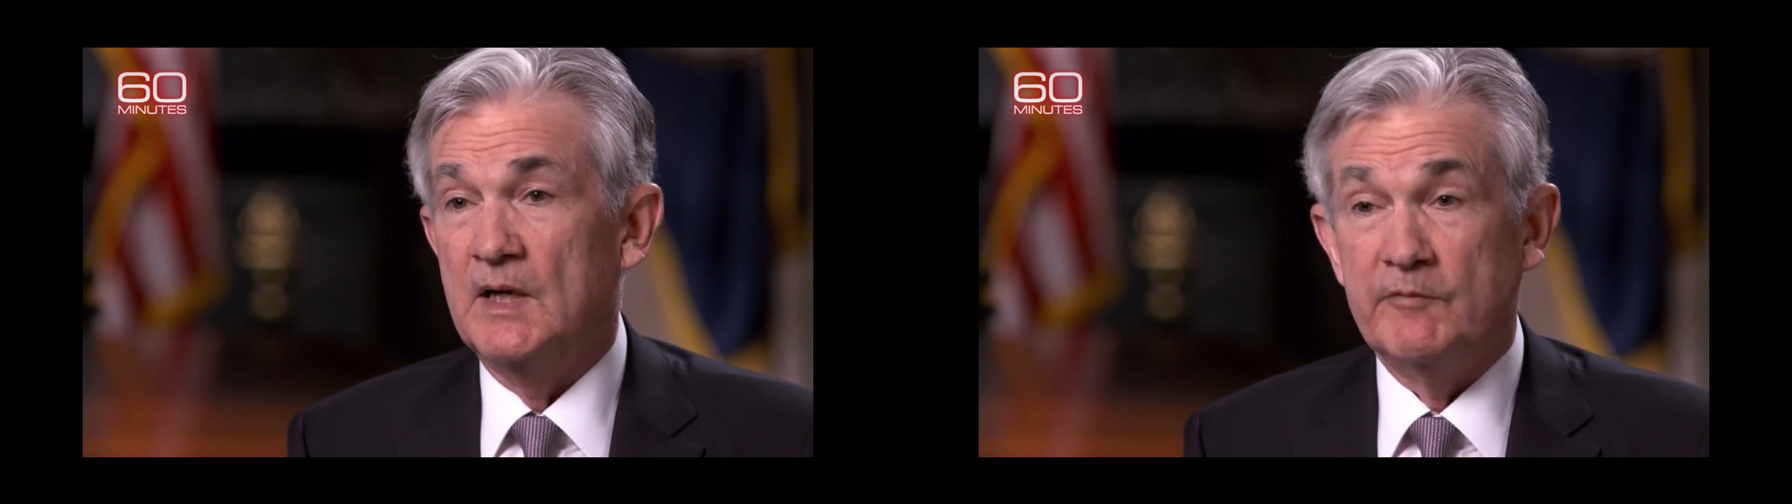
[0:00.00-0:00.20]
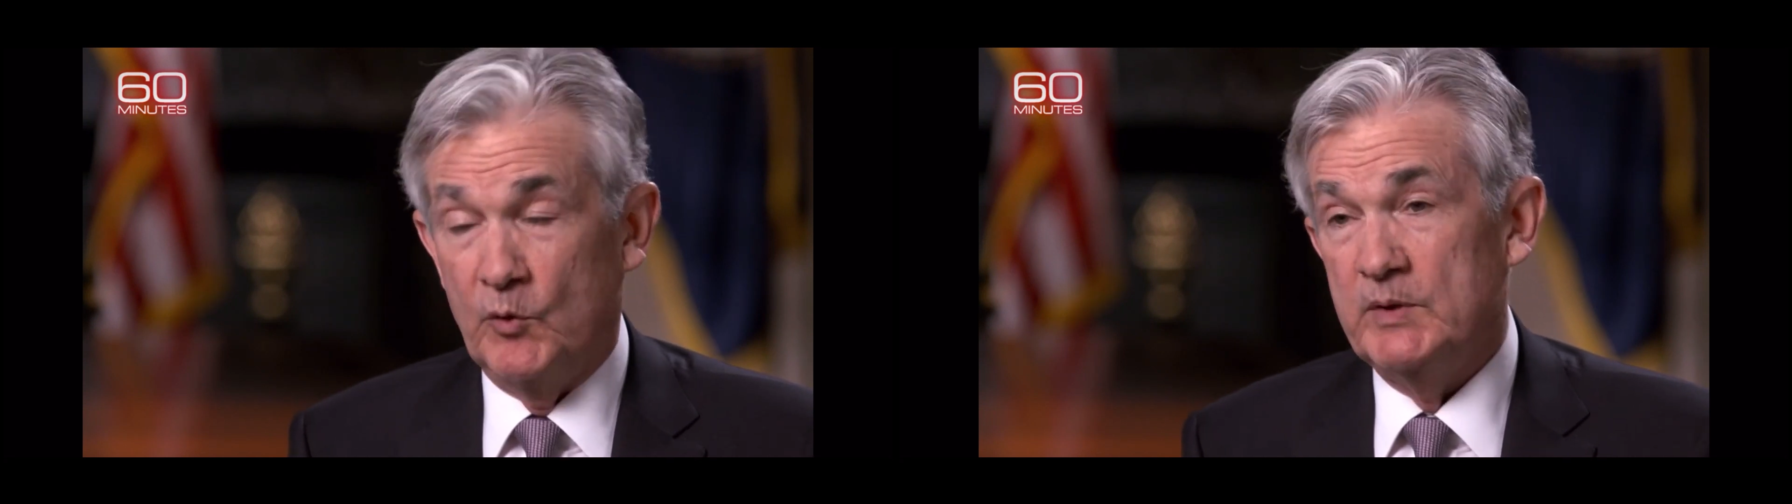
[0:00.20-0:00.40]

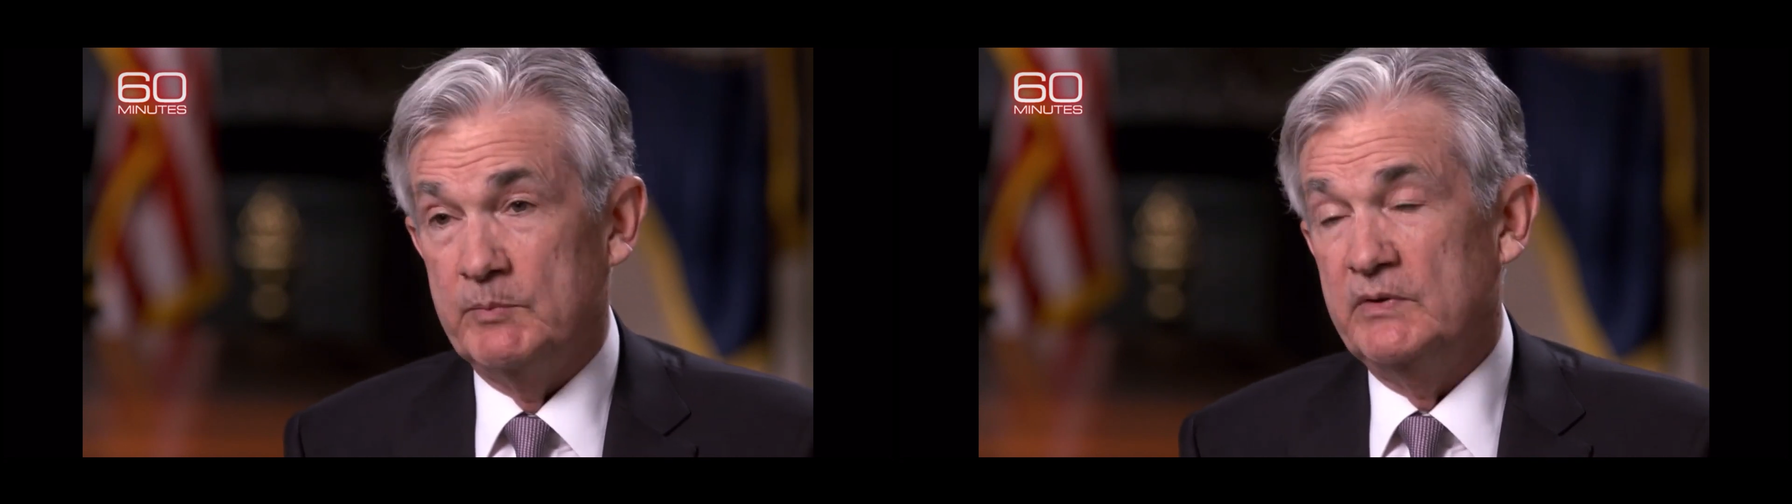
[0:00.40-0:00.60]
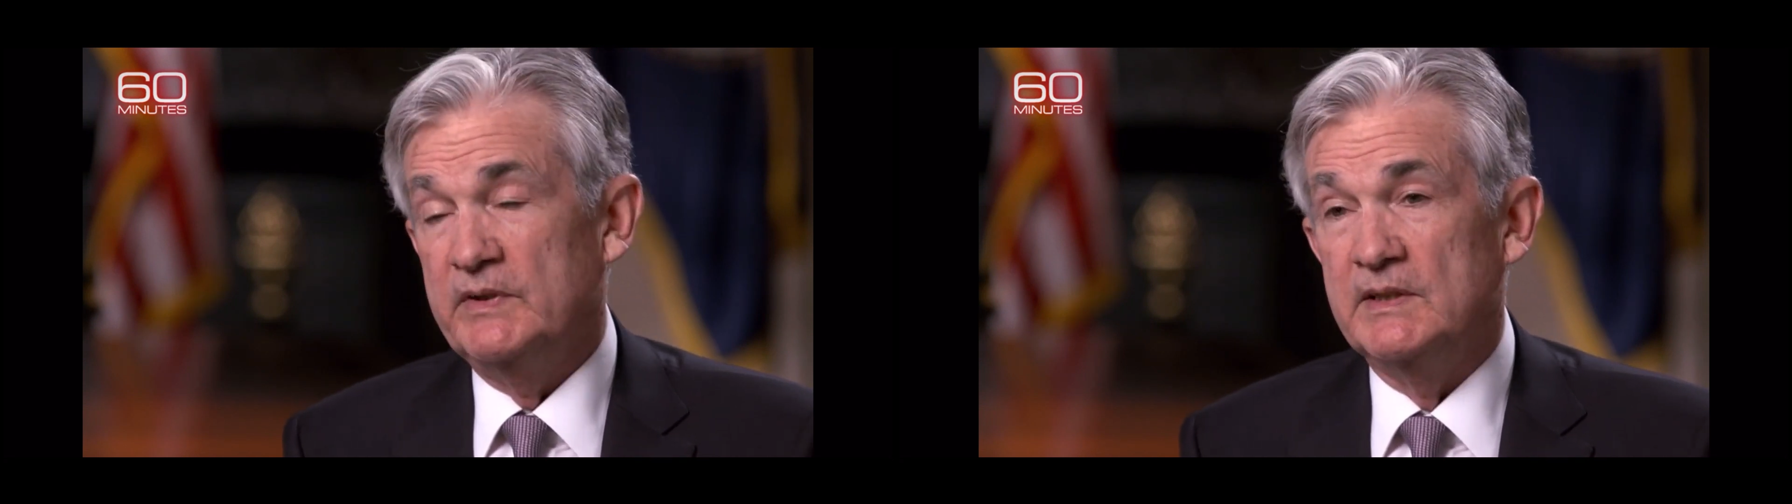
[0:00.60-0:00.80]

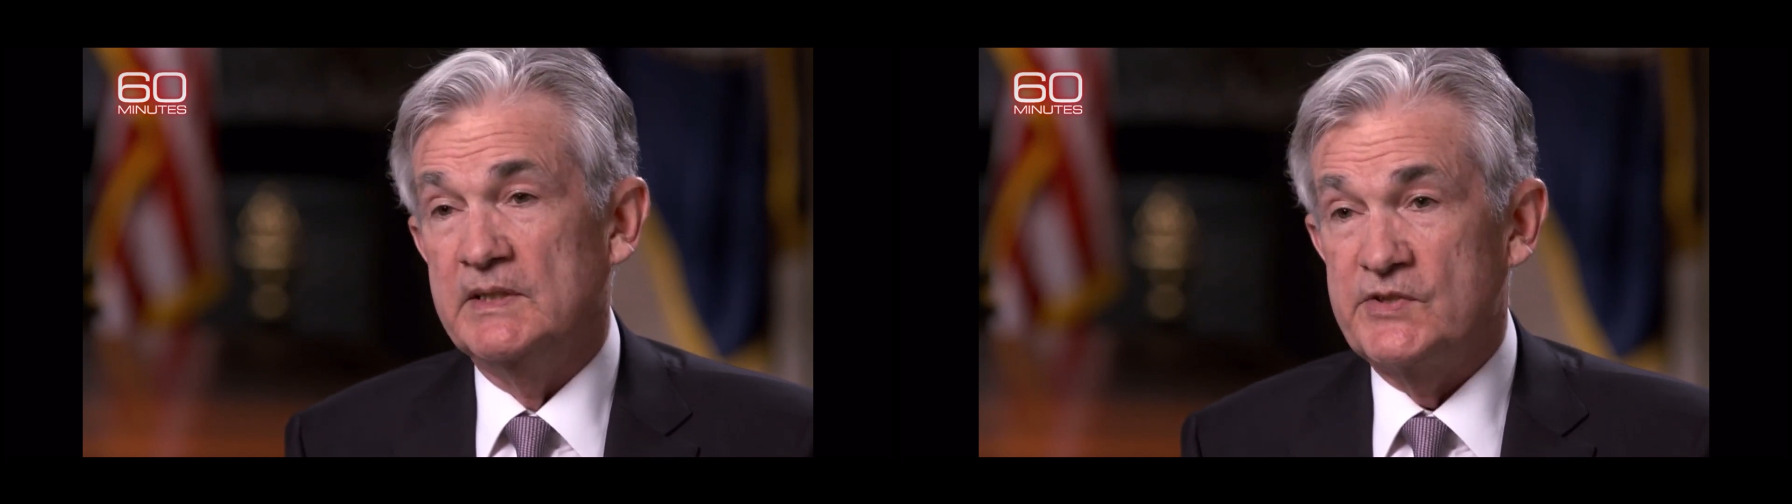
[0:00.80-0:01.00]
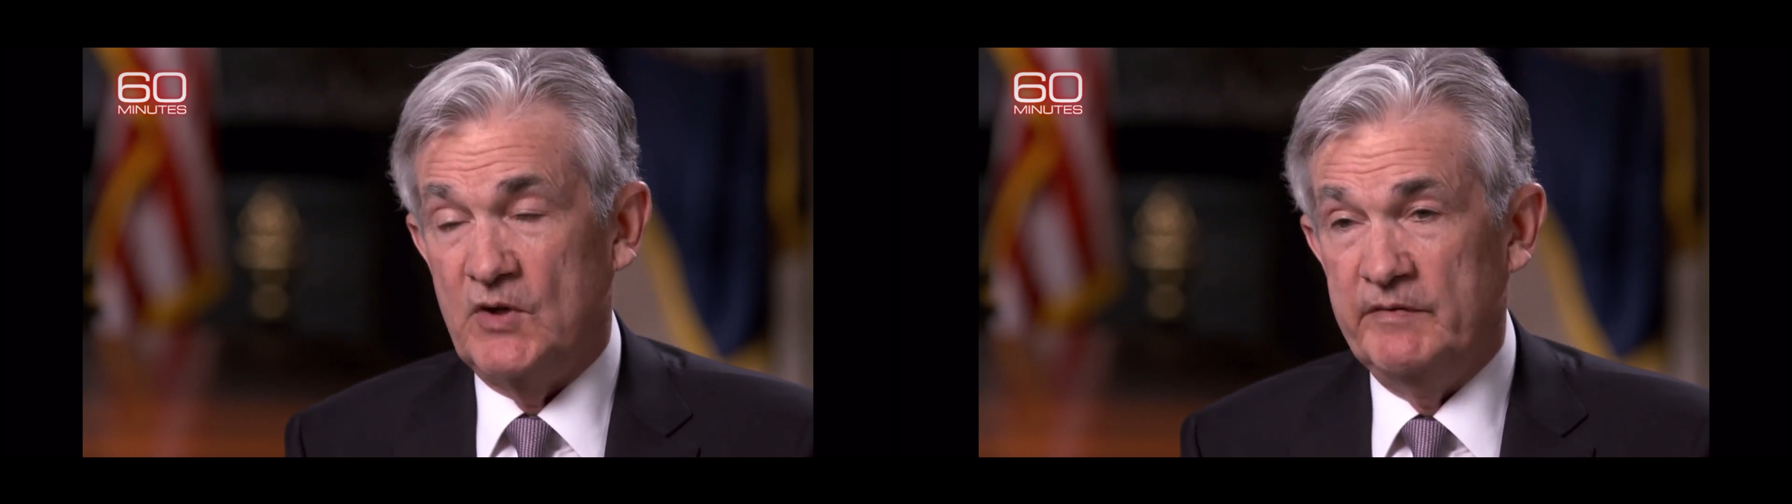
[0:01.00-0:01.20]
avoidable
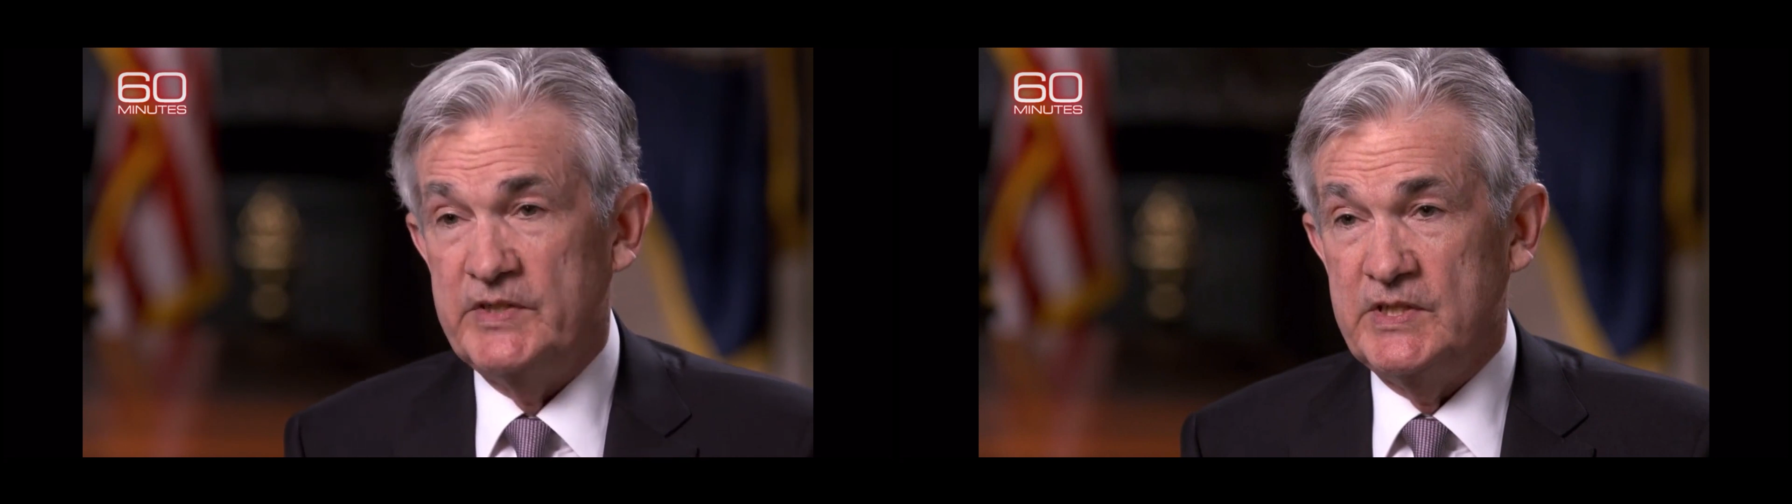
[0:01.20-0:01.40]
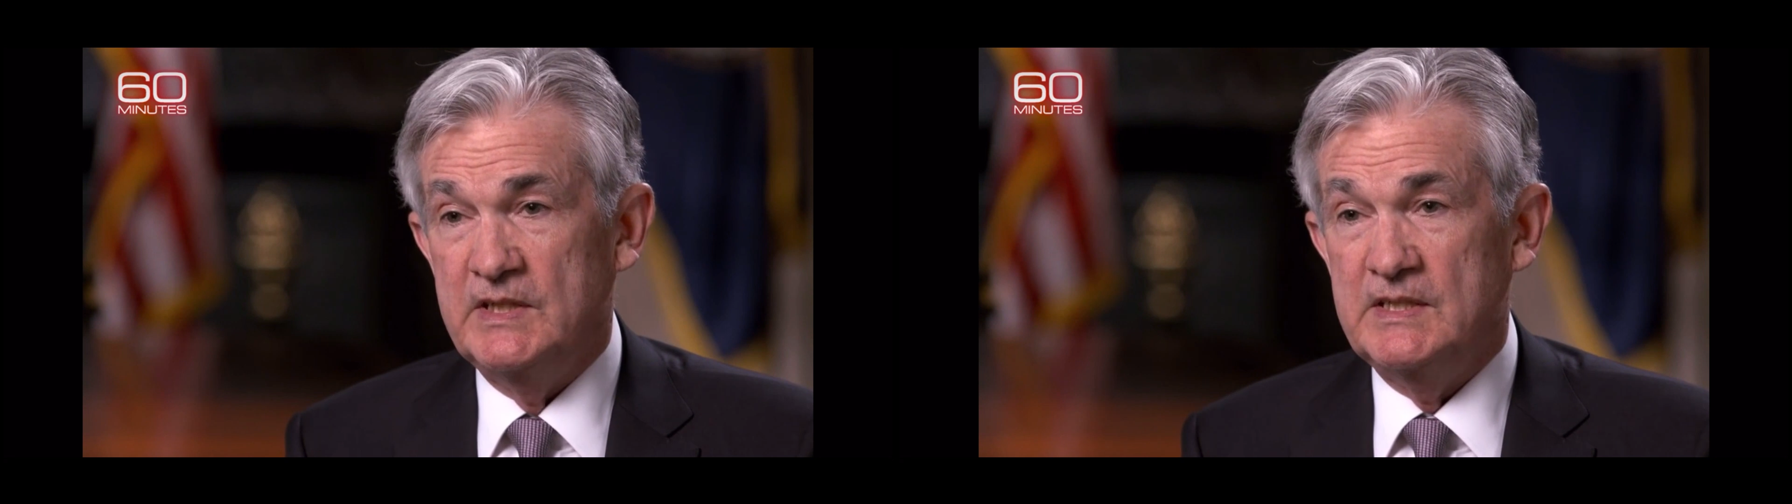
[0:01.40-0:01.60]

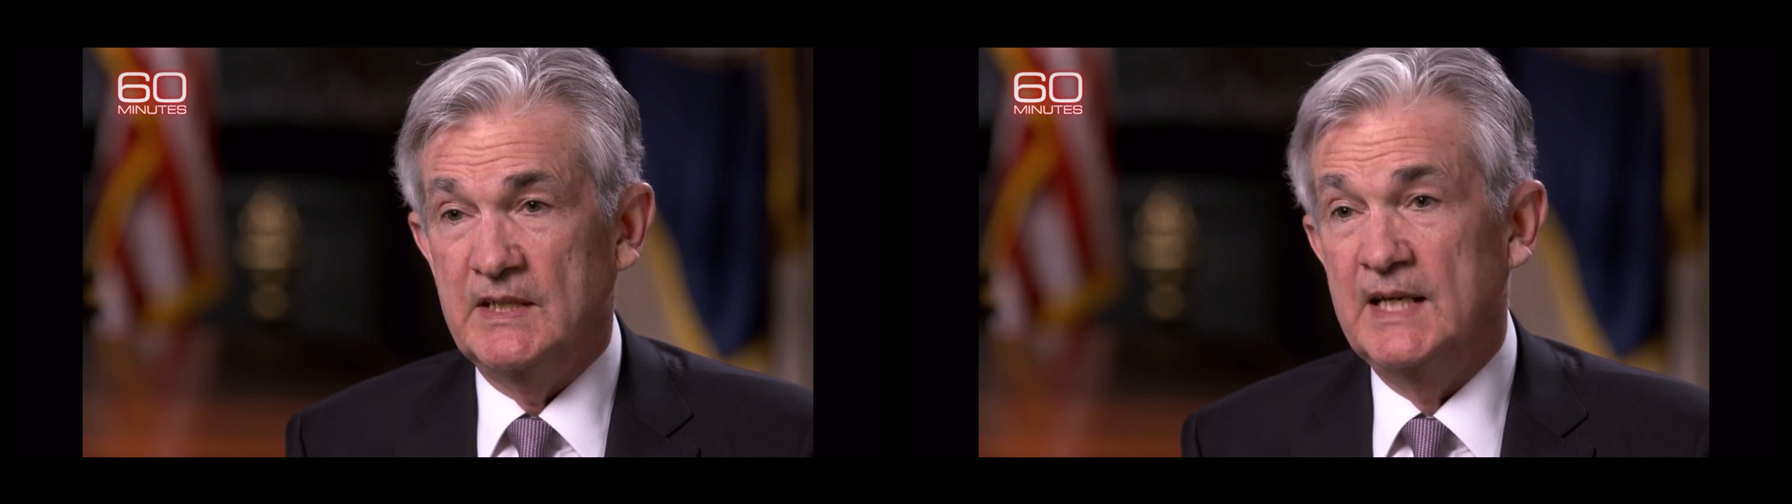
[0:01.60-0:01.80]
insolvencies